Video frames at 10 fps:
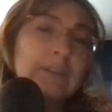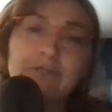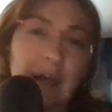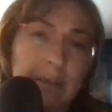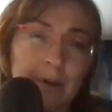
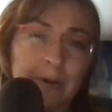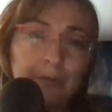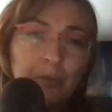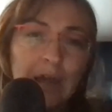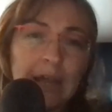fiber,
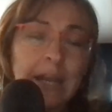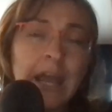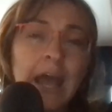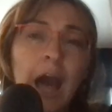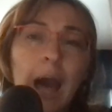right?
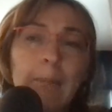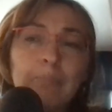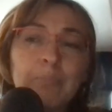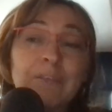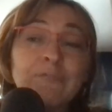
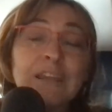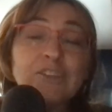But if